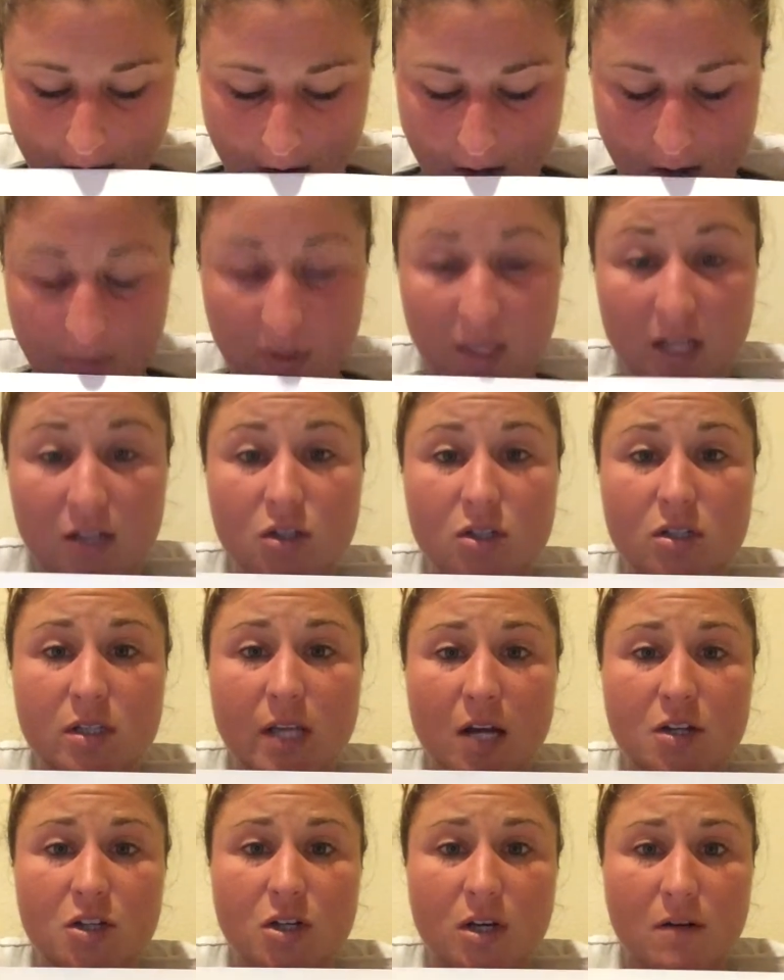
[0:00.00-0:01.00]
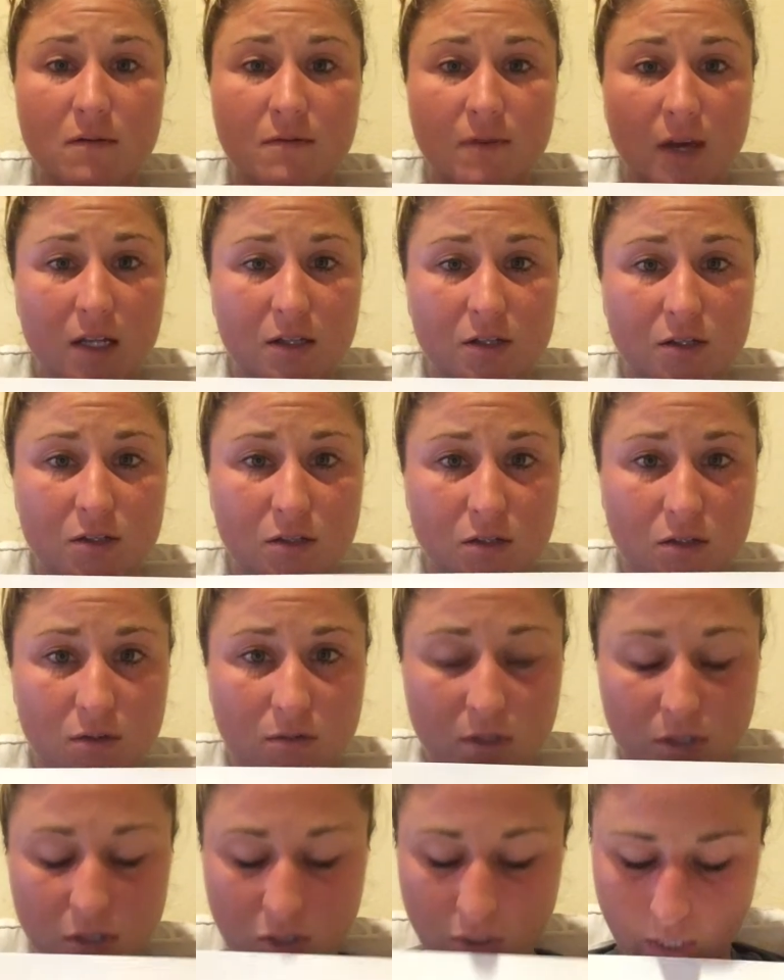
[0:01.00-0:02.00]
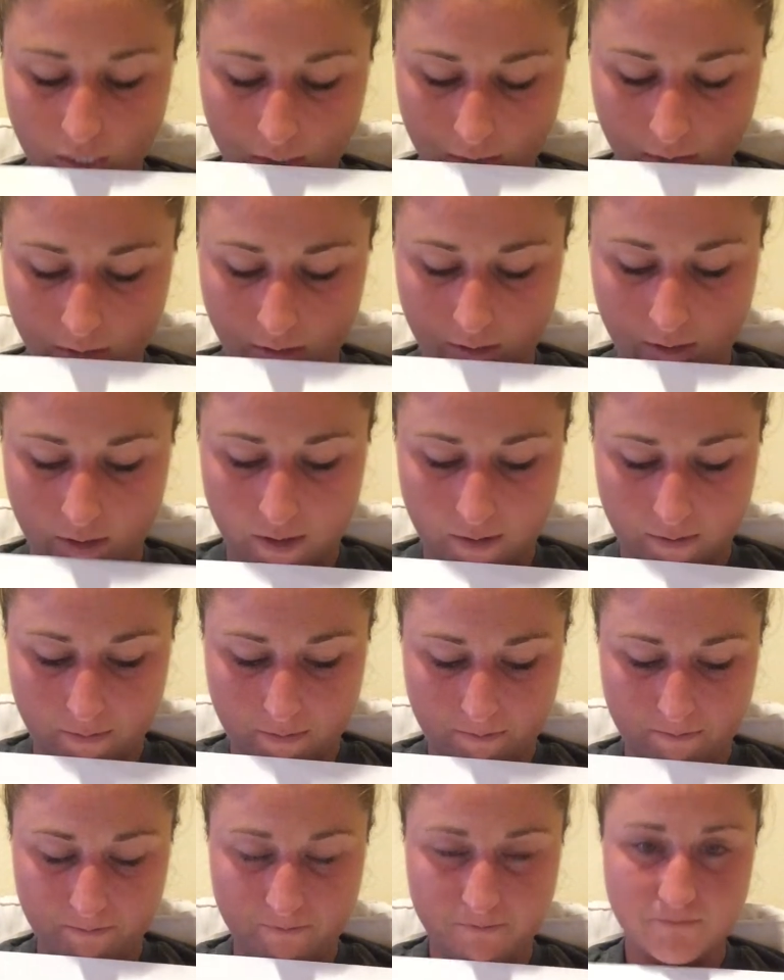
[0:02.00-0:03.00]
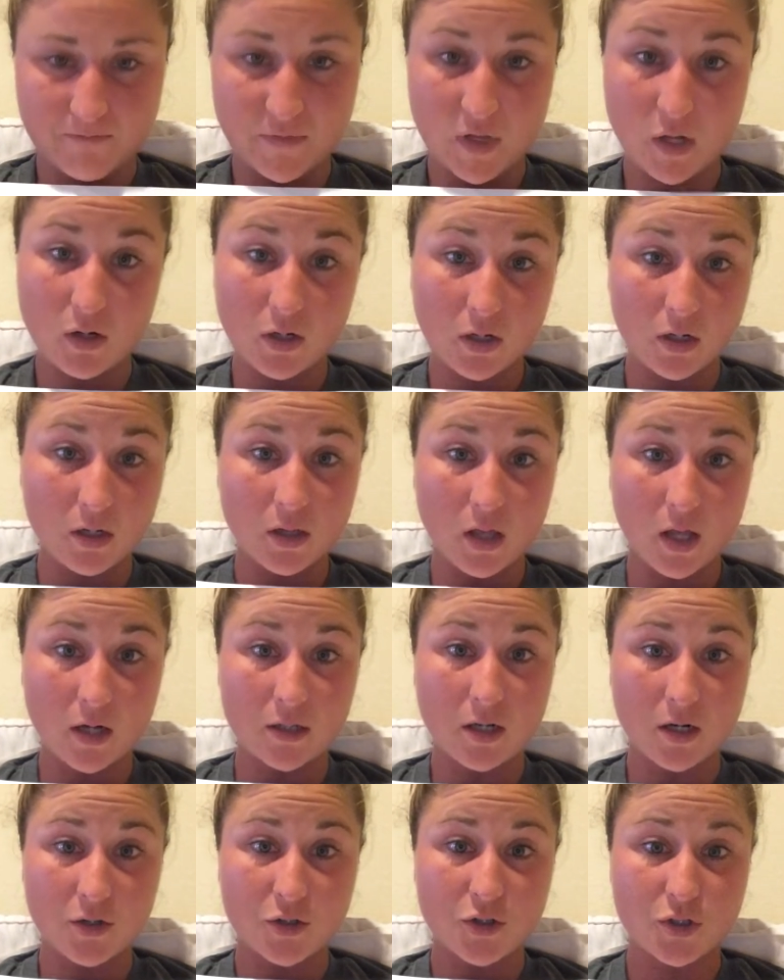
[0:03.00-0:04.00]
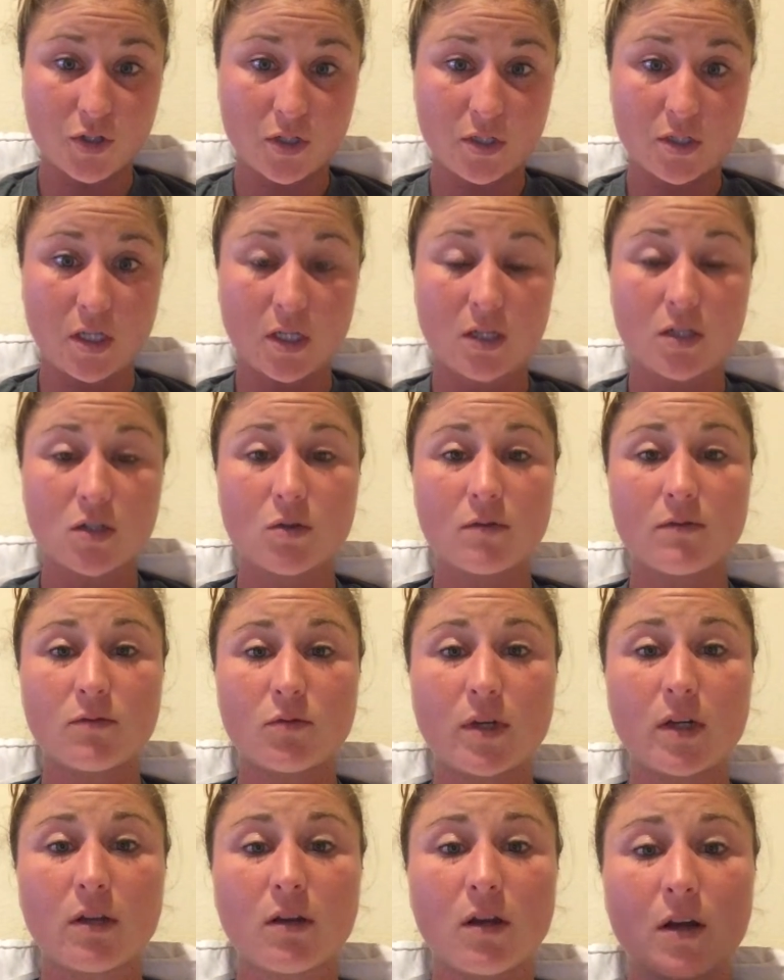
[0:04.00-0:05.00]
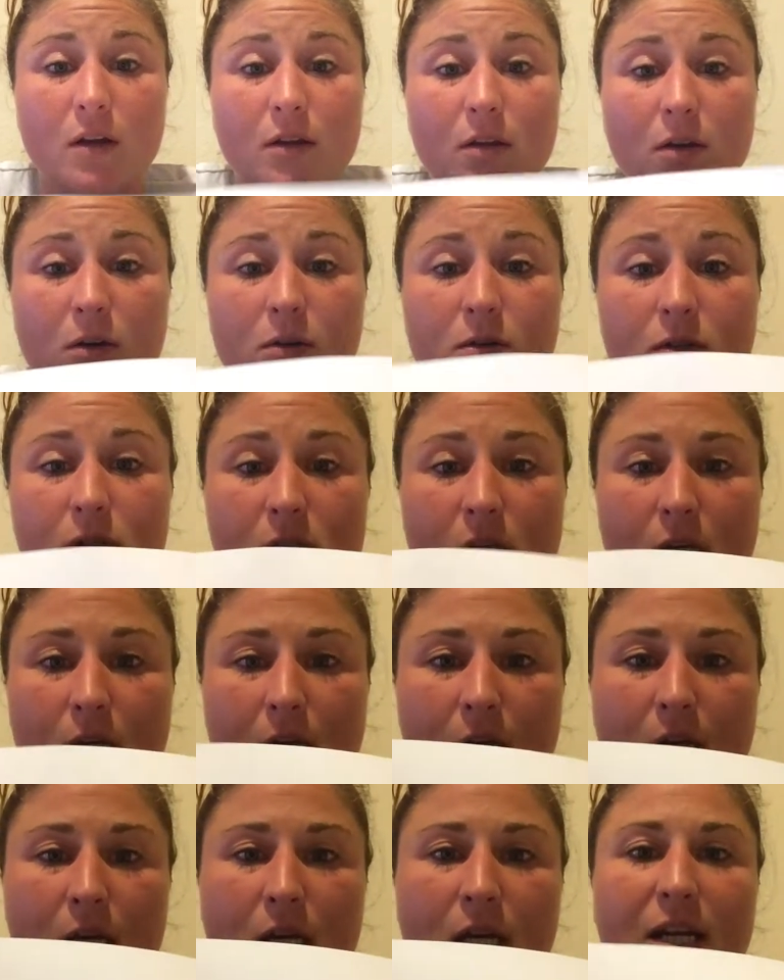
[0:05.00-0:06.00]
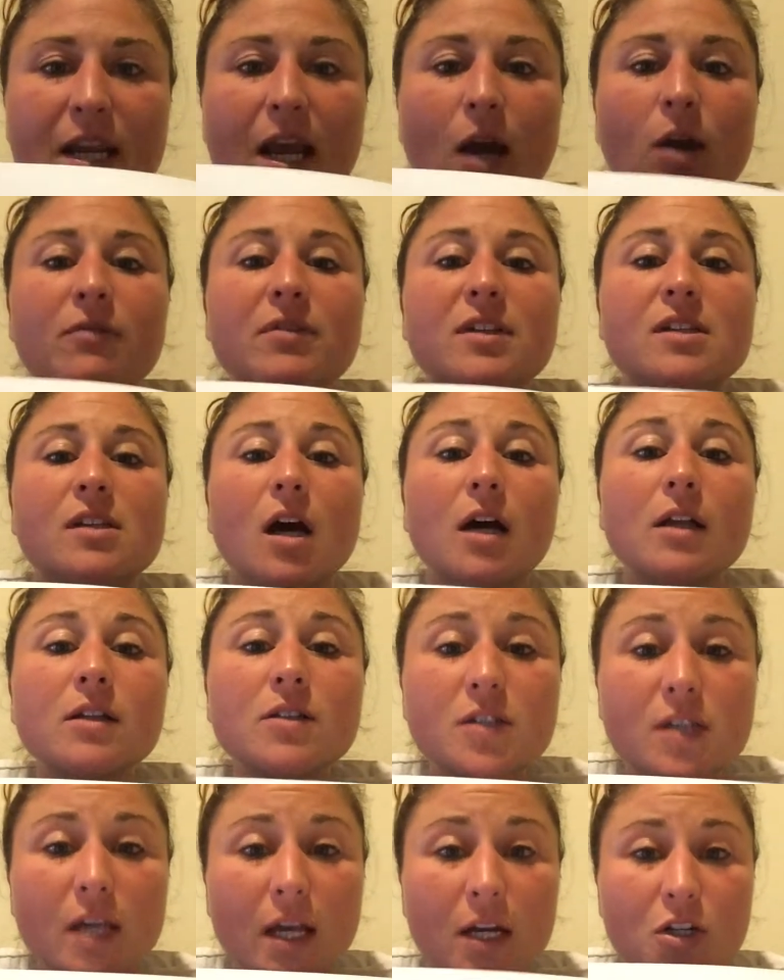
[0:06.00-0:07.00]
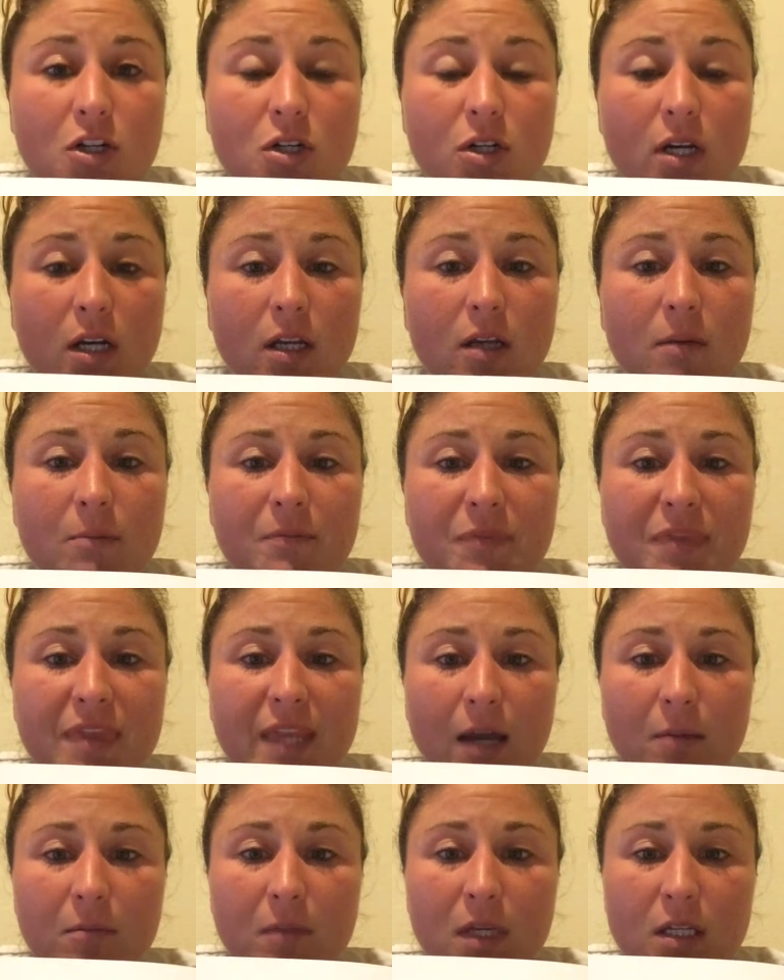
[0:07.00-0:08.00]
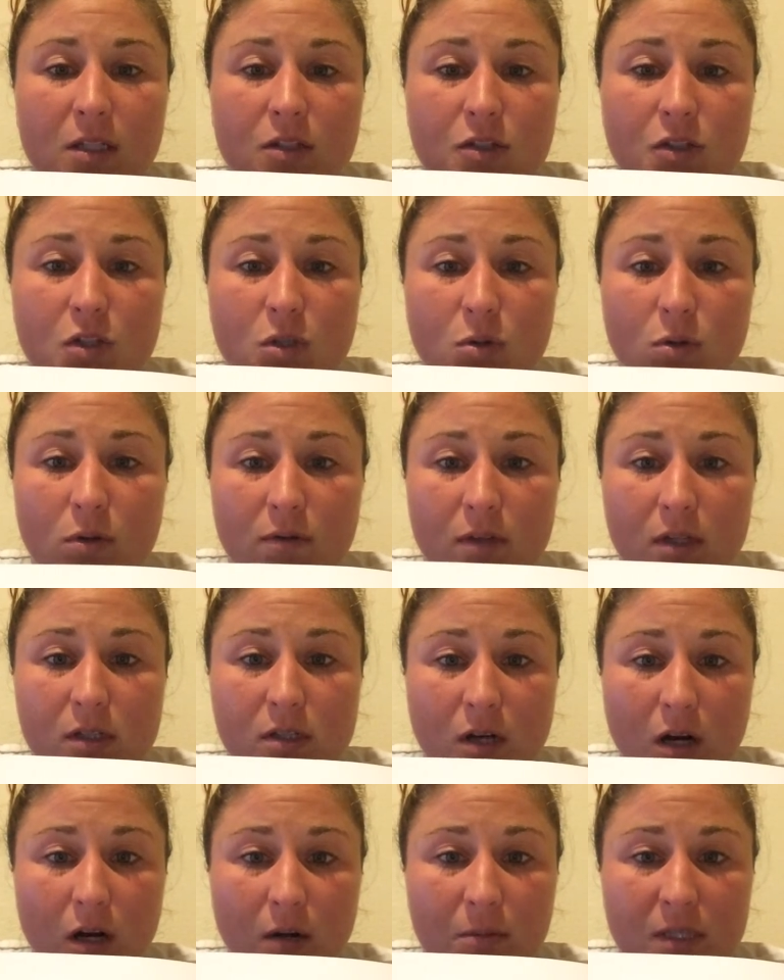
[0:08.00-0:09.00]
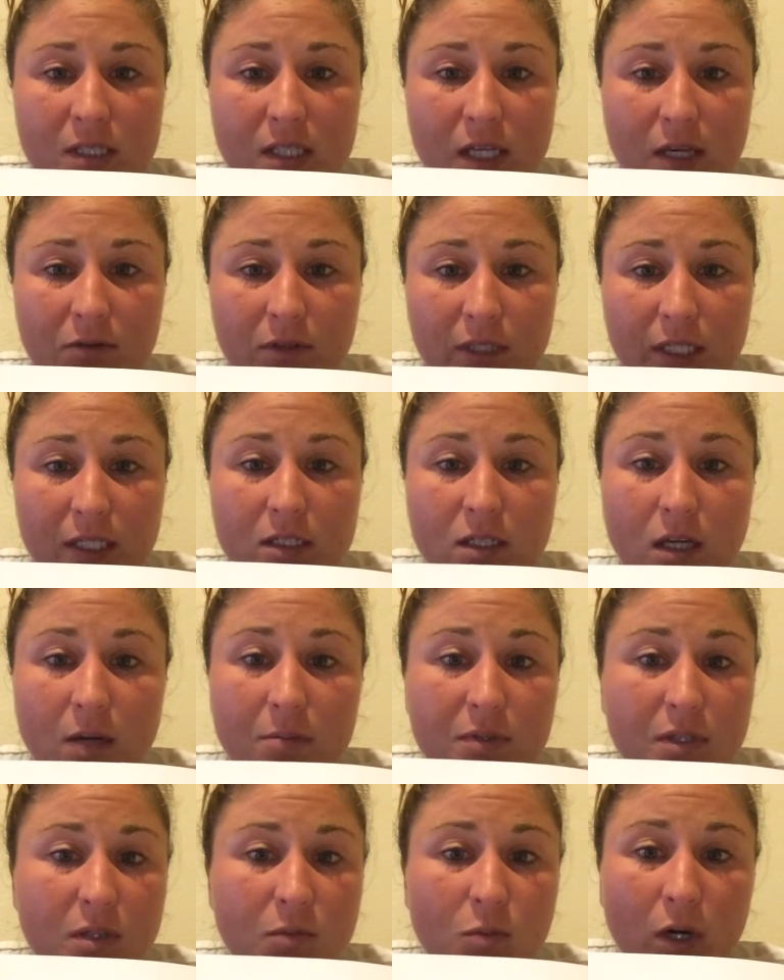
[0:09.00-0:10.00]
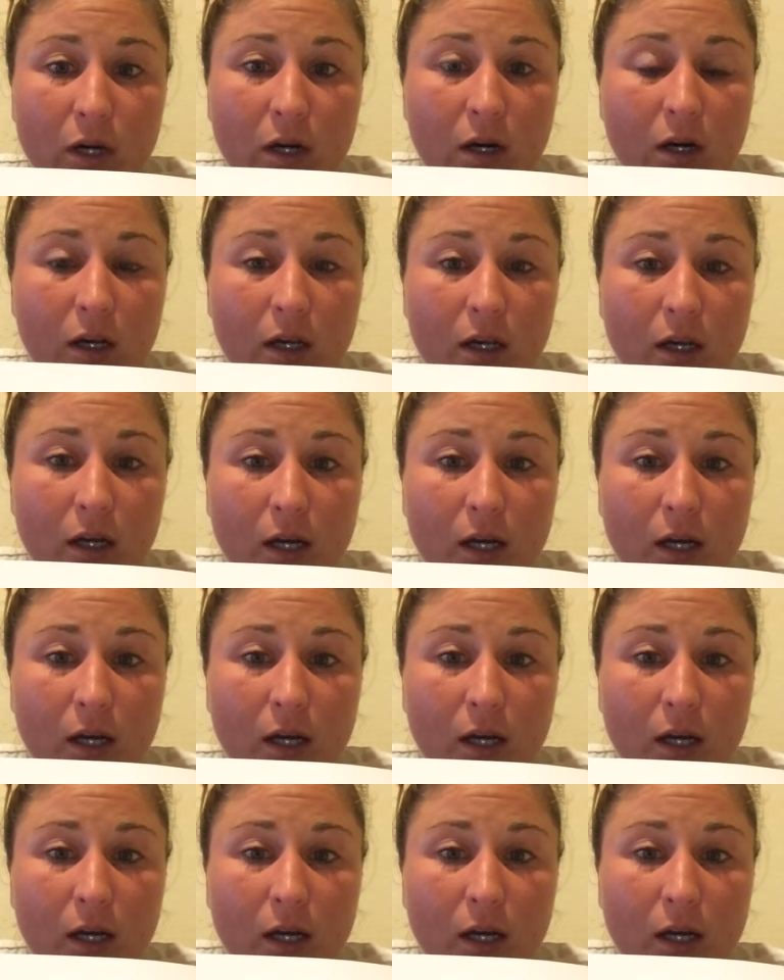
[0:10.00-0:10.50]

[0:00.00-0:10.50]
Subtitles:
And that's your saturated fats. You want to try to, or a lot of doctors are going to tell you to avoid a lot of those. Now, if it's unsaturated, that means two of these carbons have linked up somewhere,